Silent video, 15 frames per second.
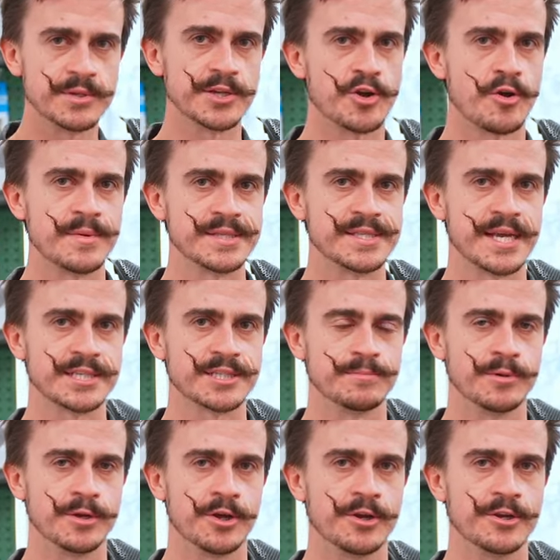the comment section
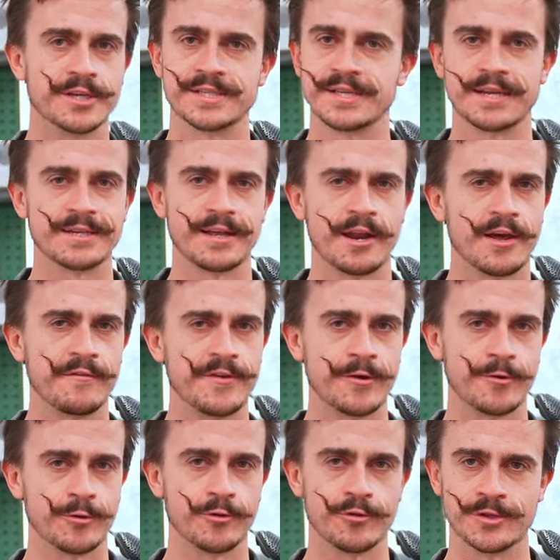below, because I love
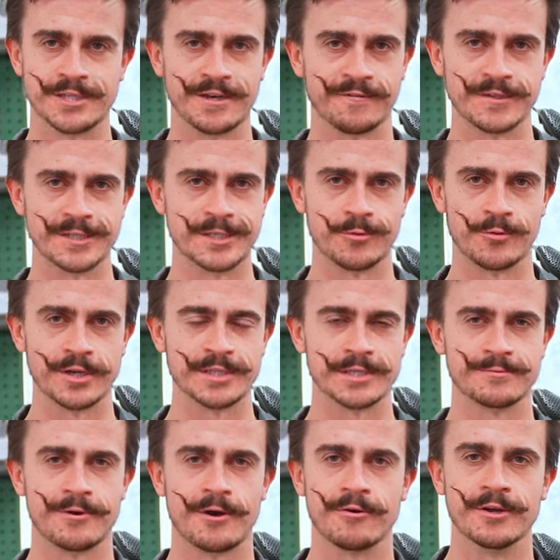hearing all those different stories as
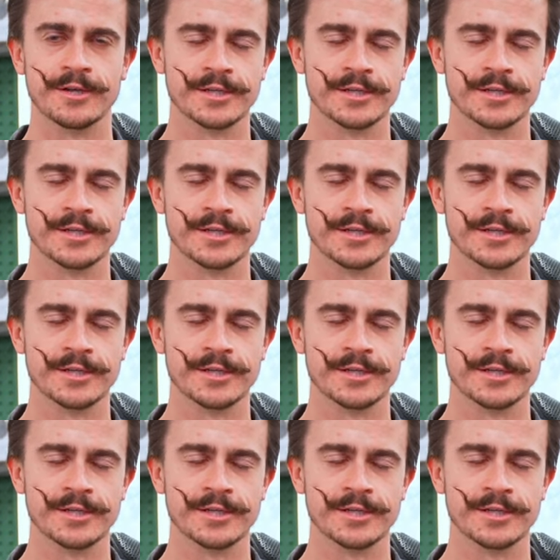well.